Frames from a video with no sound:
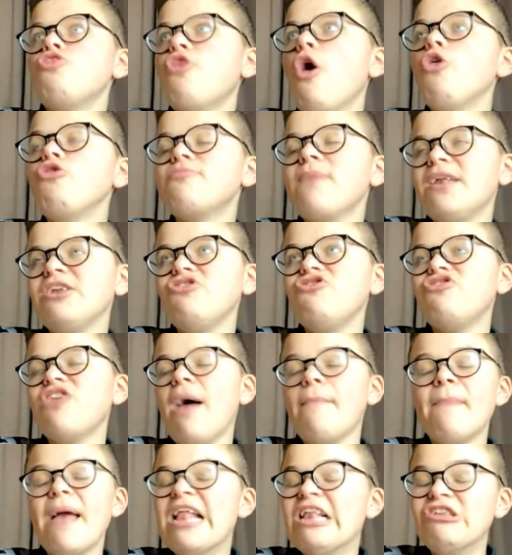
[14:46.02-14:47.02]
Those managers
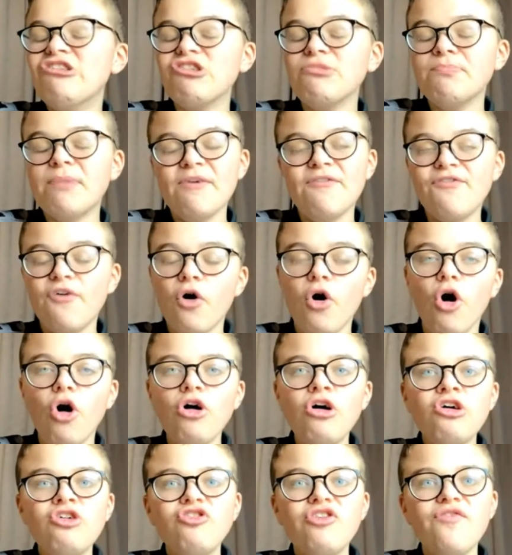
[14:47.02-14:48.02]
that I mentioned
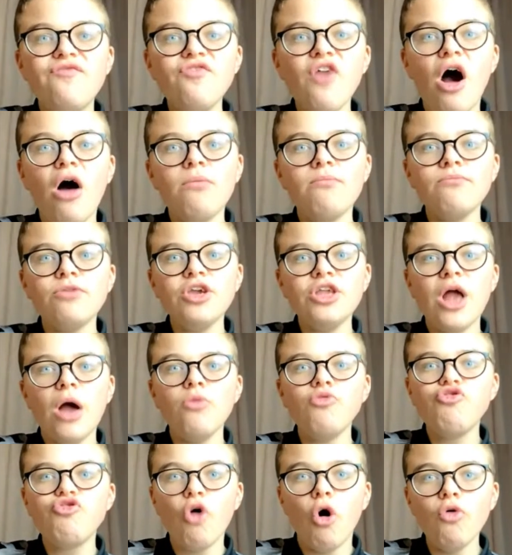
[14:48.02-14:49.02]
before, they've not, you
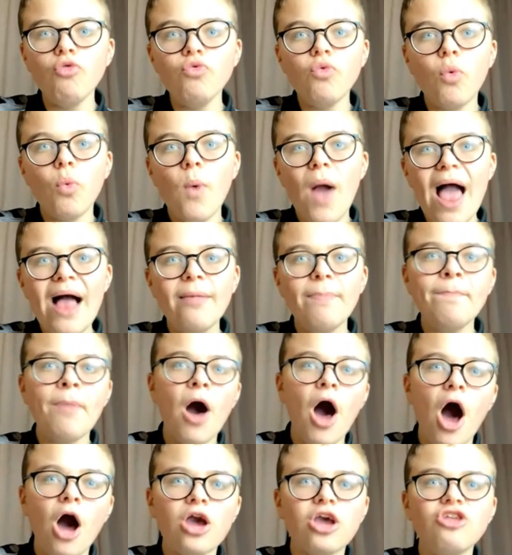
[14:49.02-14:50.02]
know, done well.
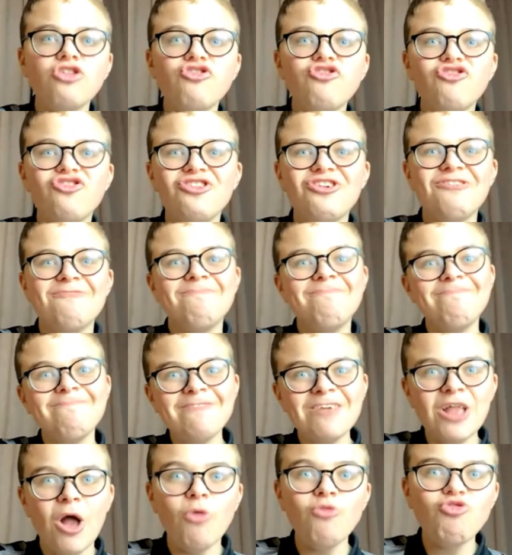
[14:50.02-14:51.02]
Parkinson,
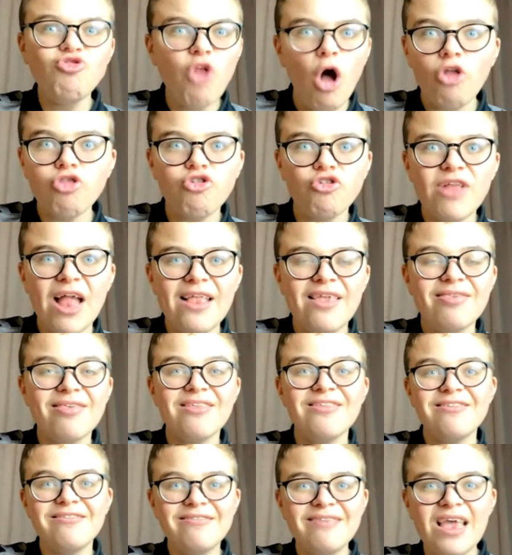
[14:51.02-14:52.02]
you know, not done
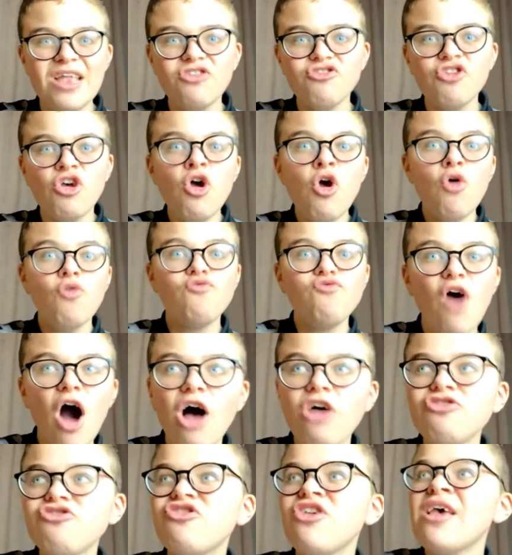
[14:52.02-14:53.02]
anything since.
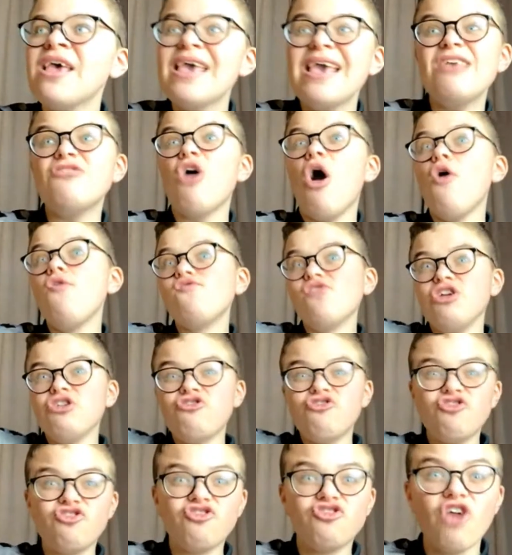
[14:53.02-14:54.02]
Ross is over
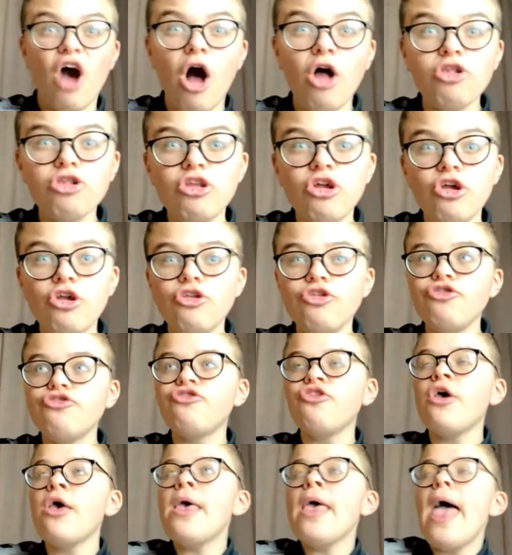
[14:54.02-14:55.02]
in
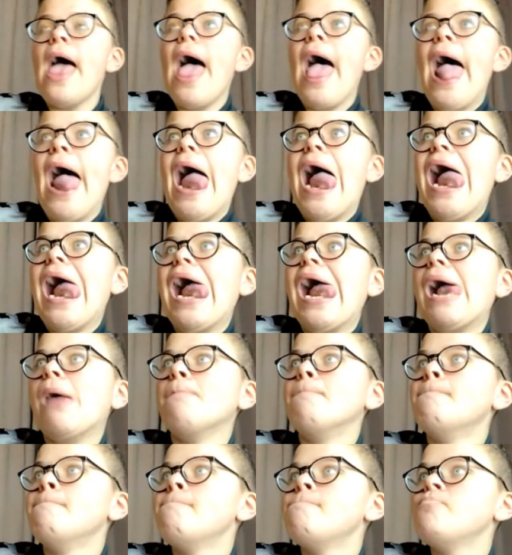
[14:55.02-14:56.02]
Scotland.
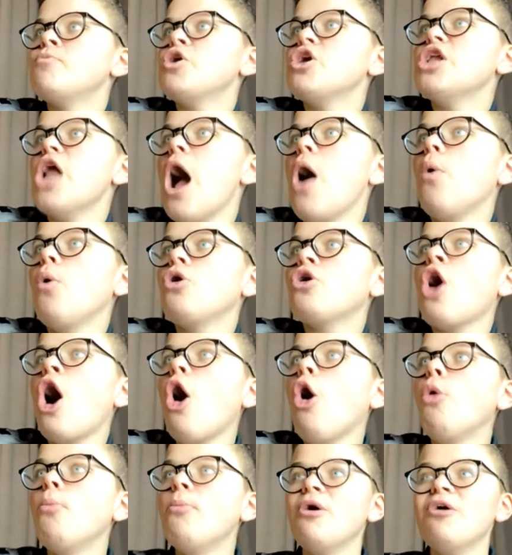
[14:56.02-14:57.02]
Coleman,
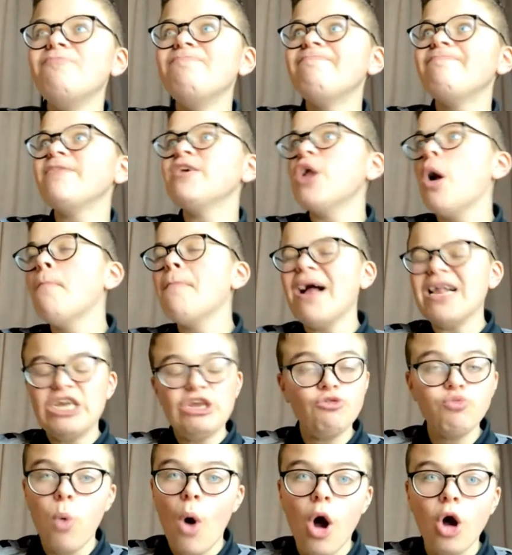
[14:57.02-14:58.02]
you know,
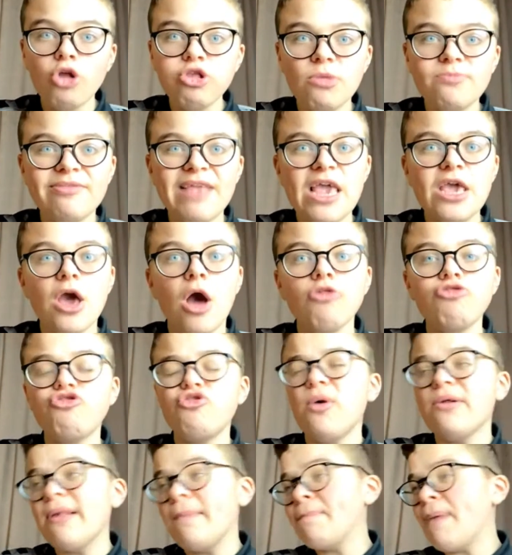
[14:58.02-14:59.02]
managed one club, didn't go
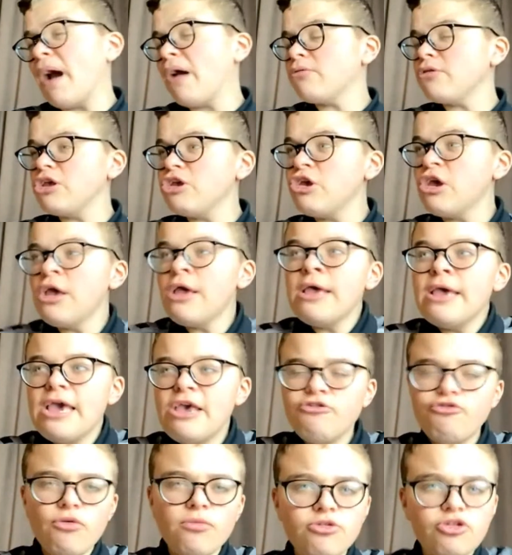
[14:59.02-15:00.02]
to. Apparently,
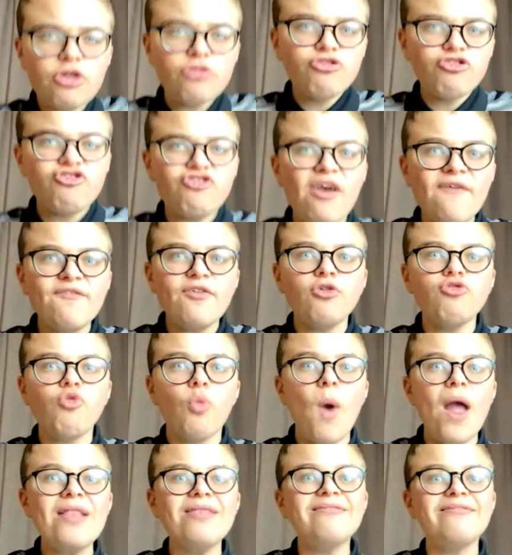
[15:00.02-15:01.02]
he's rumoured to go to Sheffield
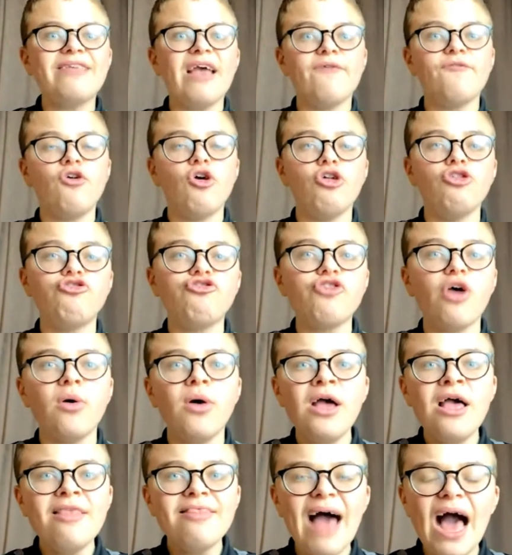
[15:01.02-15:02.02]
Wednesday, I've heard.
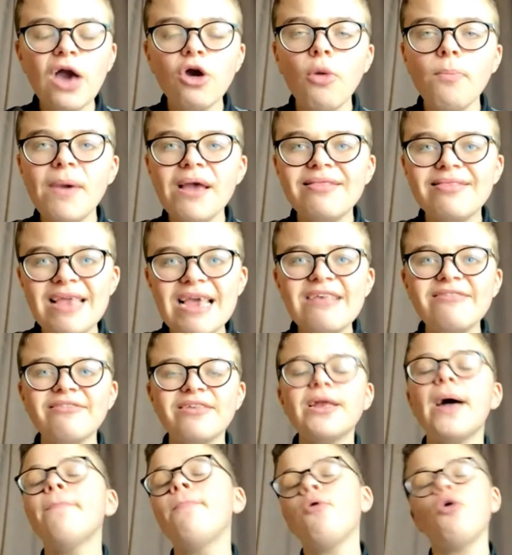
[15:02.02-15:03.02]
So that could be a
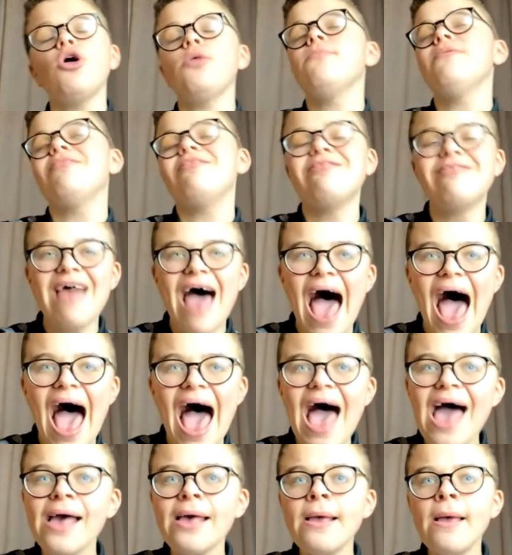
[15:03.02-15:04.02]
decent appointment
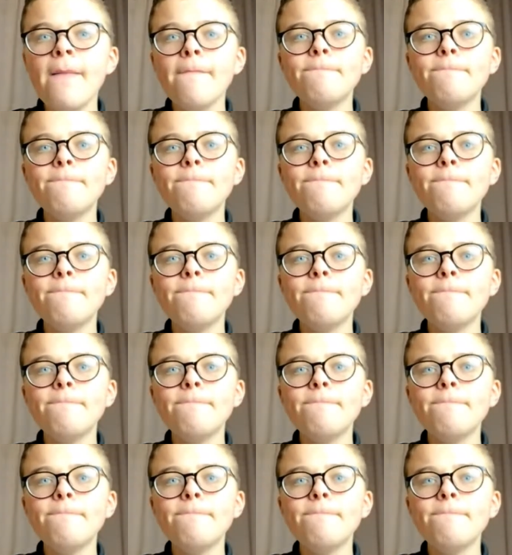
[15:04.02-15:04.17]
there.